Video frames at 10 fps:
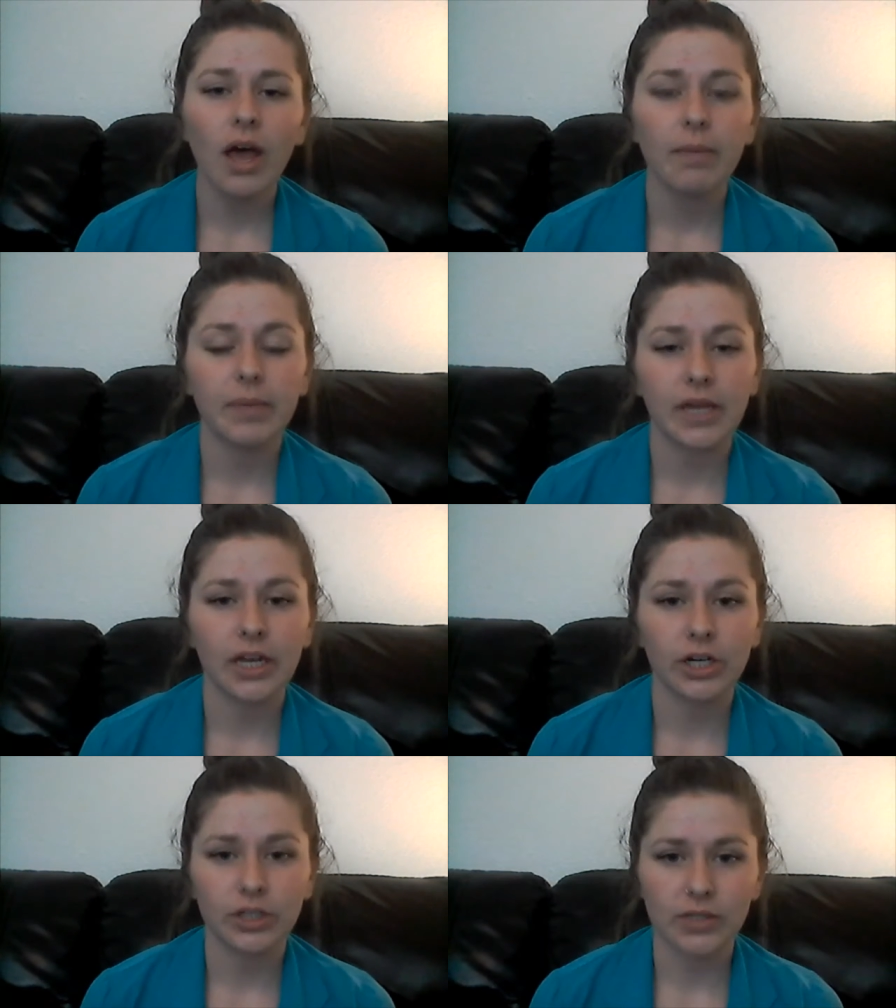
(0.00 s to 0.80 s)
being
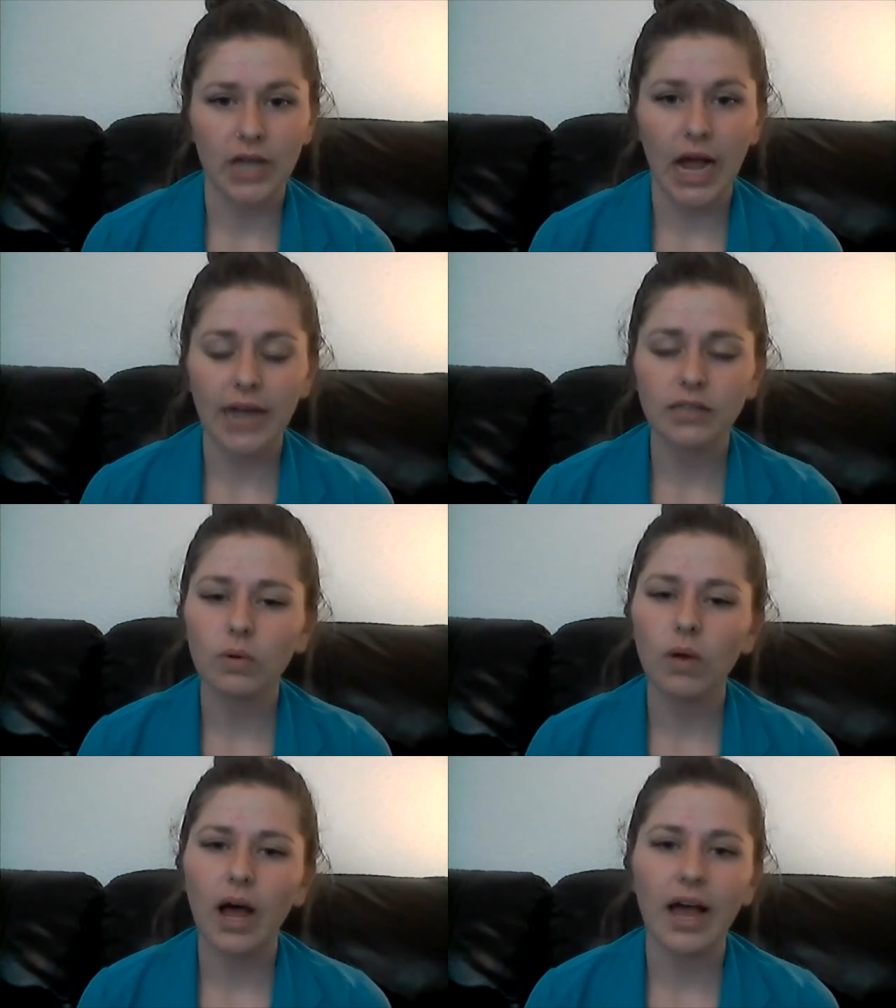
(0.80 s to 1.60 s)
introduced to high
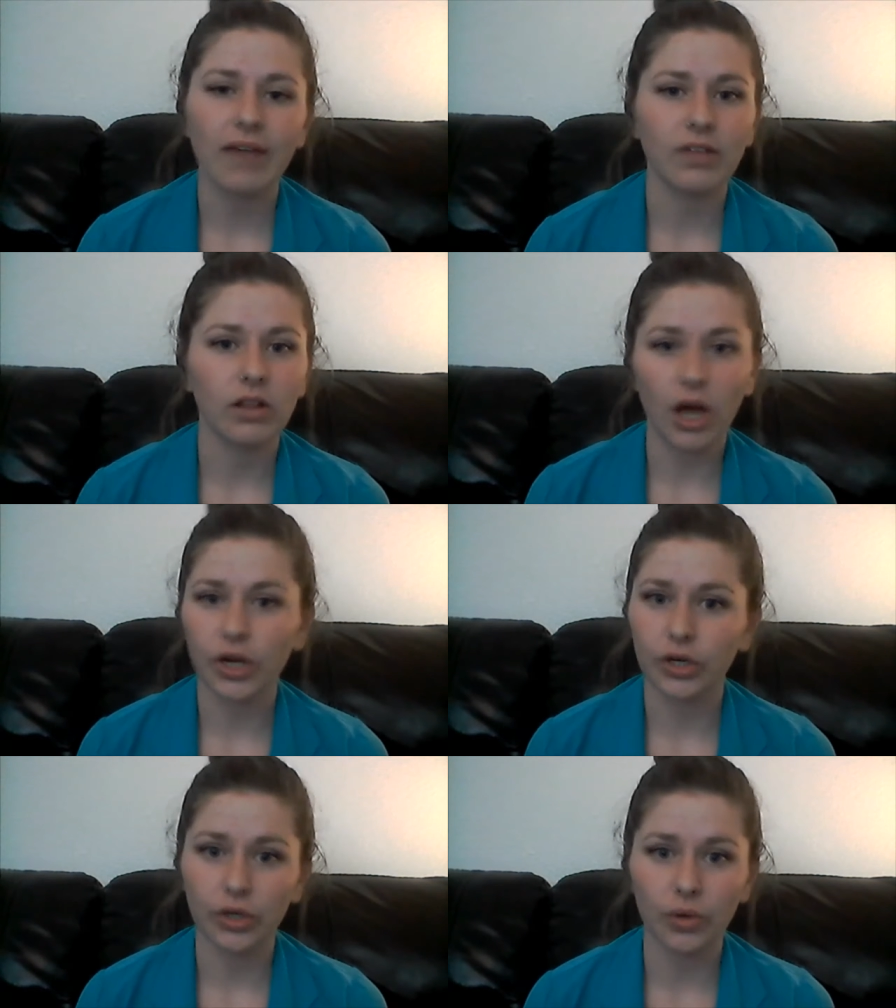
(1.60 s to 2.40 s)
school, I have a
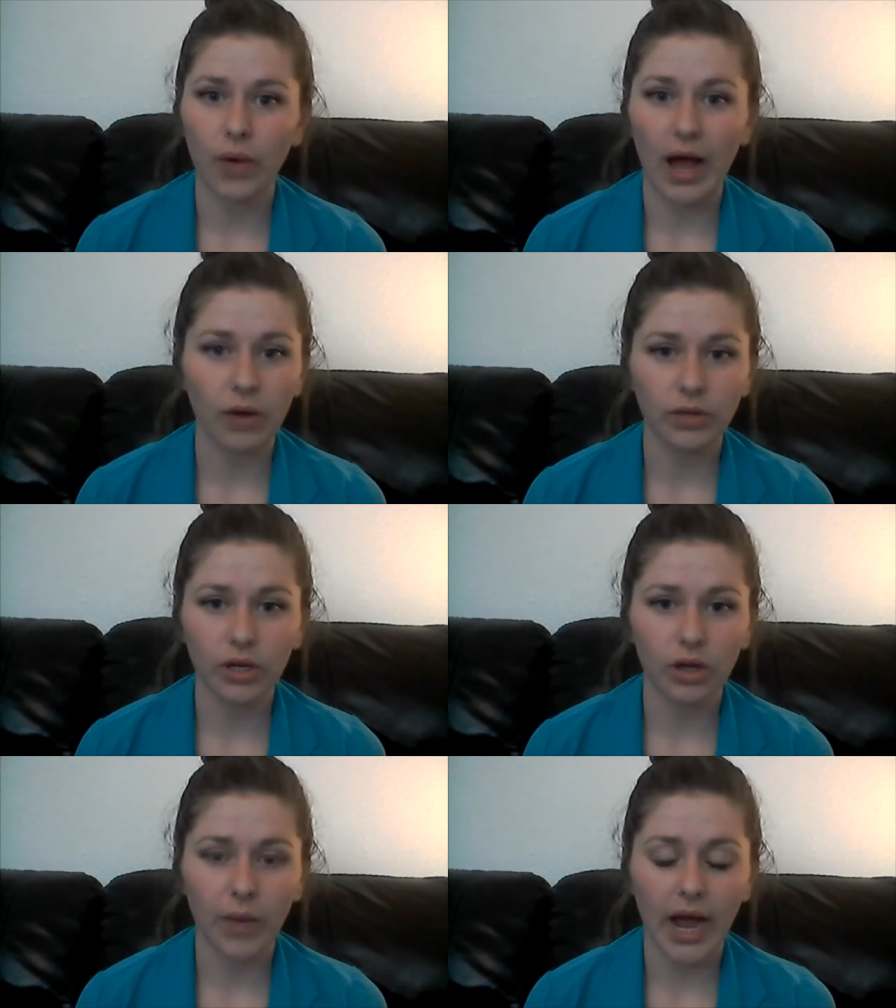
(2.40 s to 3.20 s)
lot new
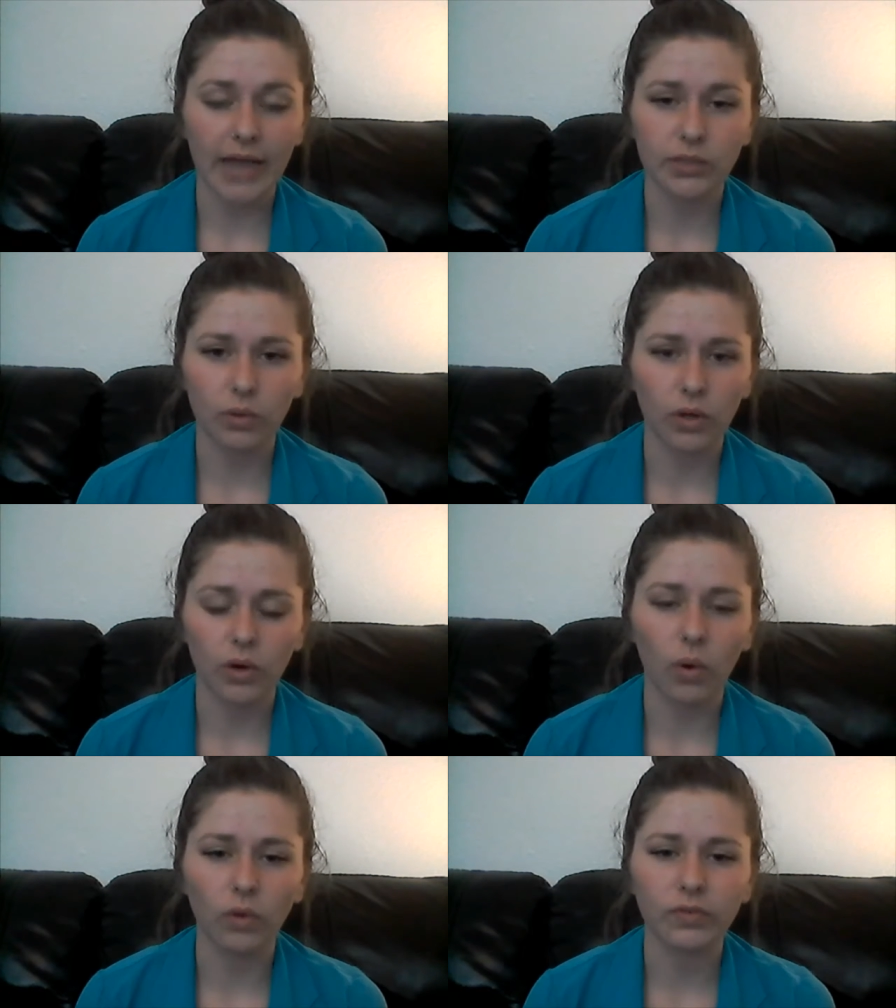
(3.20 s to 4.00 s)
outlook on what high school could
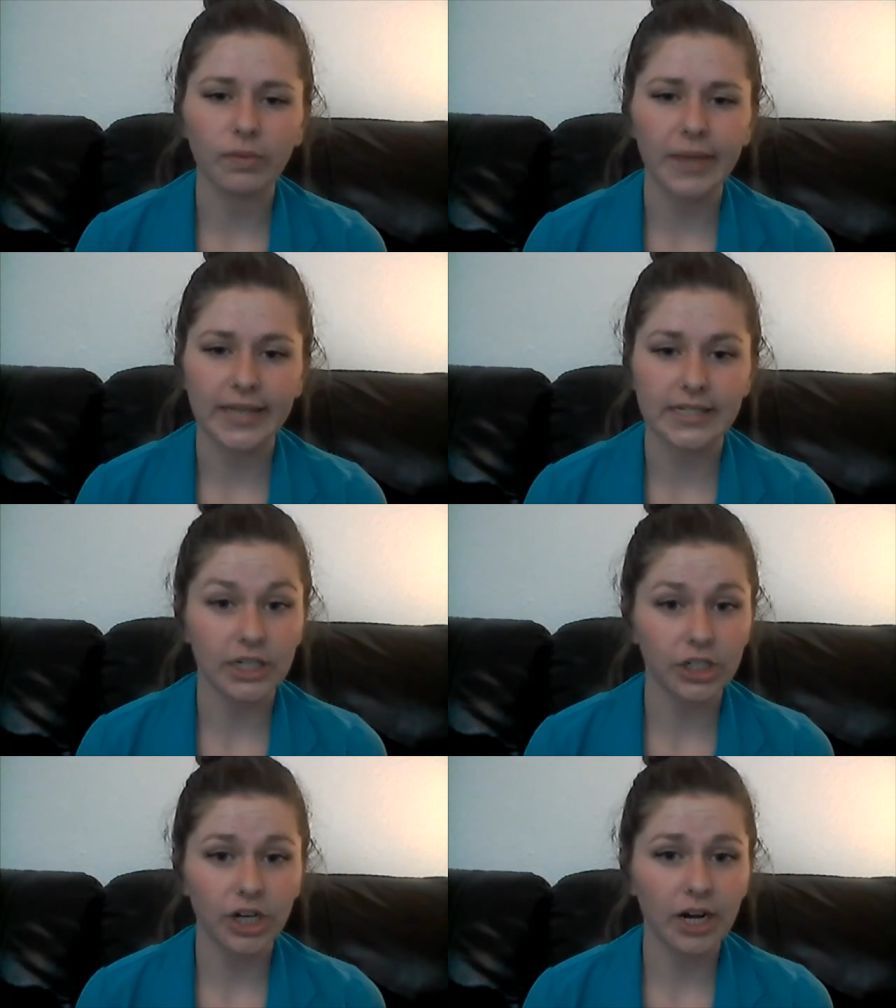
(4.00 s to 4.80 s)
hold for me as a
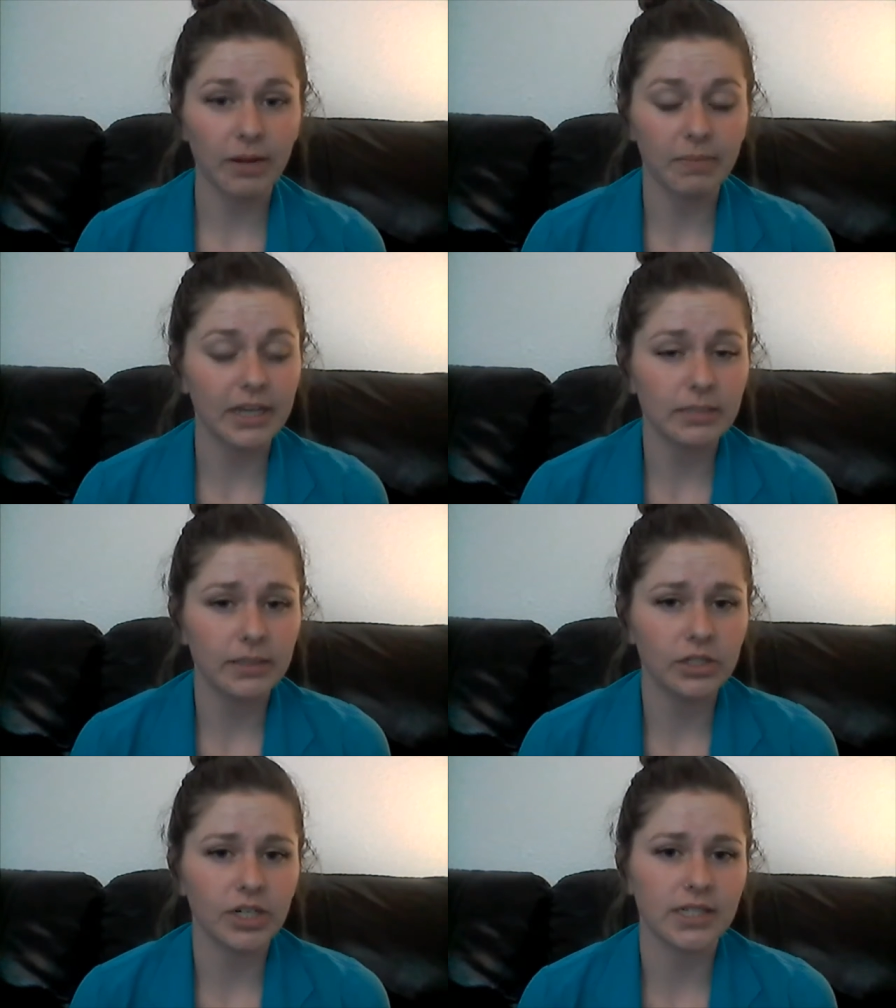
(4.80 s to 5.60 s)
teacher, and it makes me
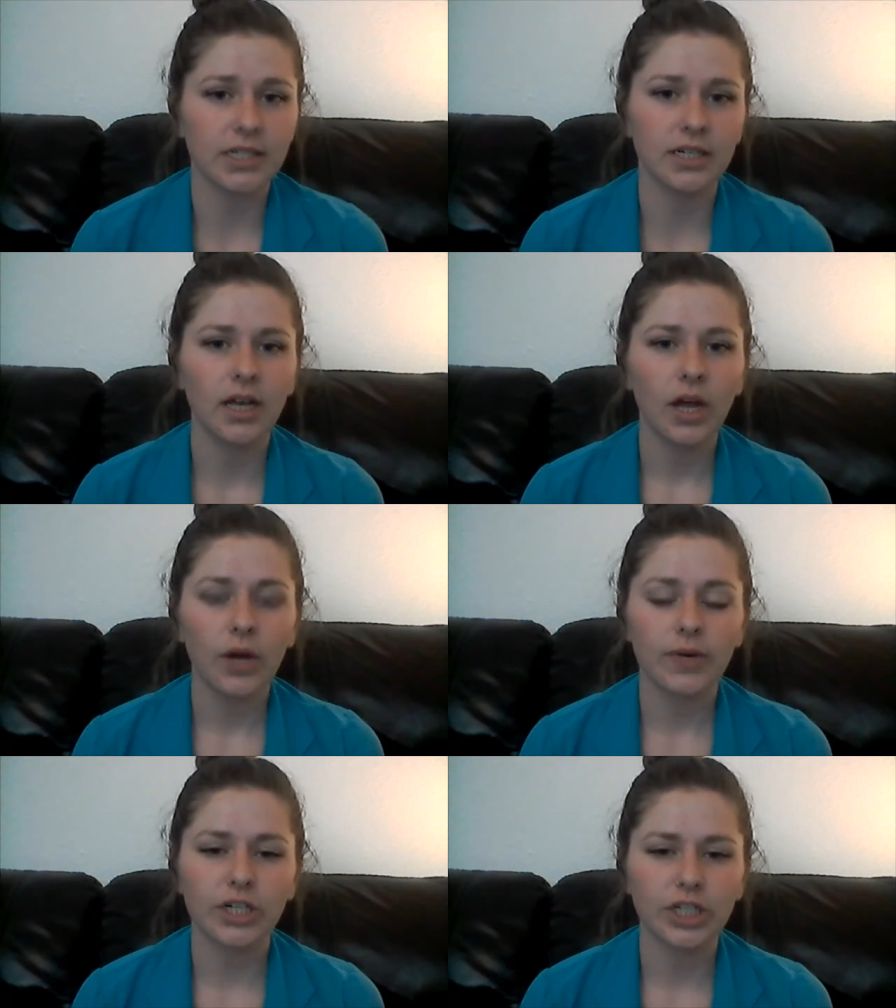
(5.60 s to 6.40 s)
interested to
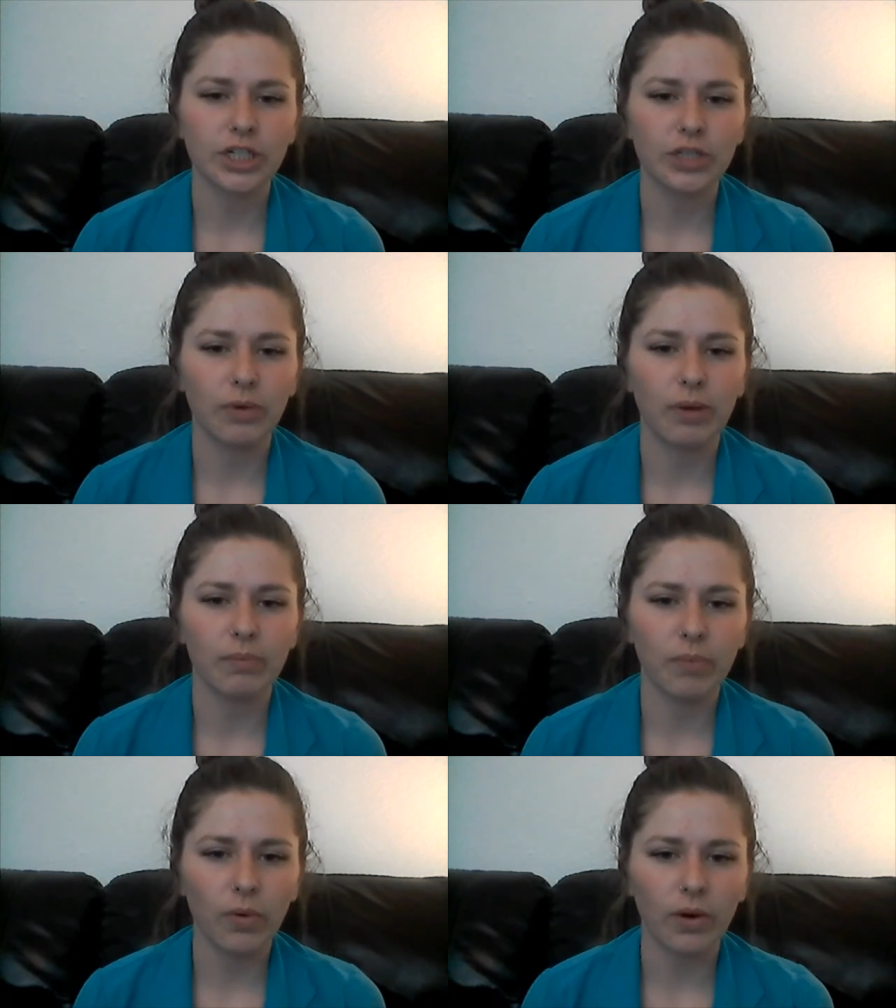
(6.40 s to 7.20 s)
research into it
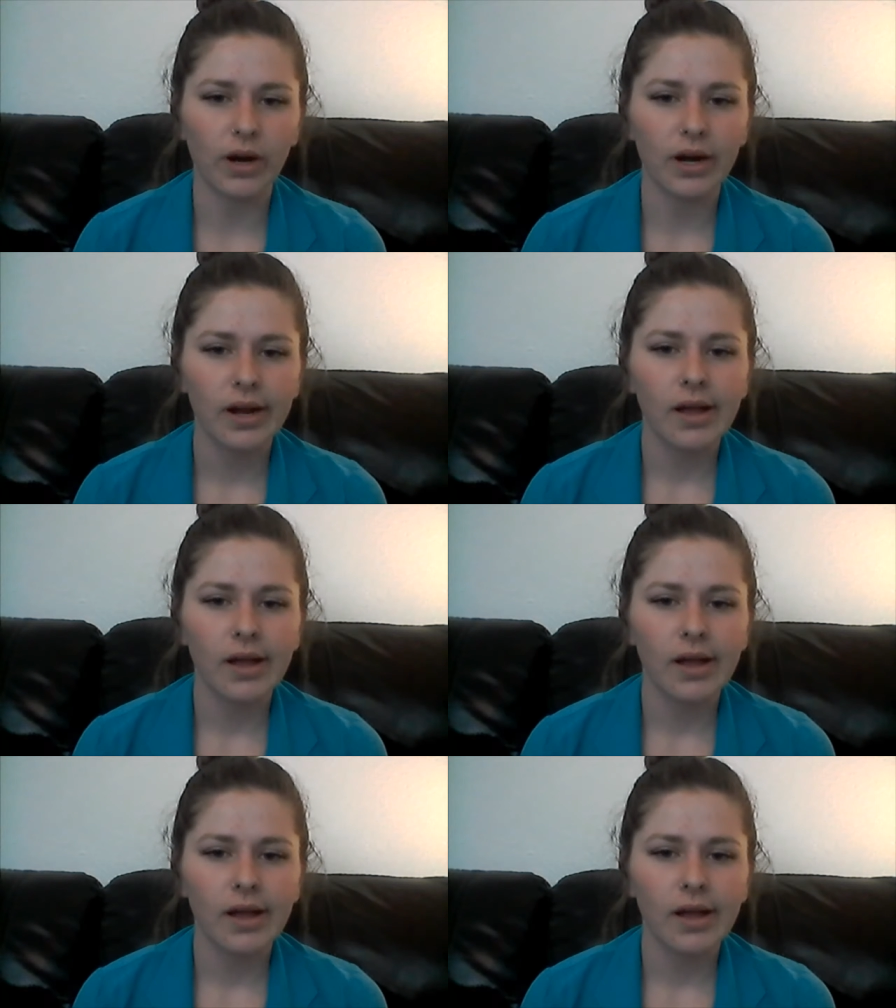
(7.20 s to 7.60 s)
more.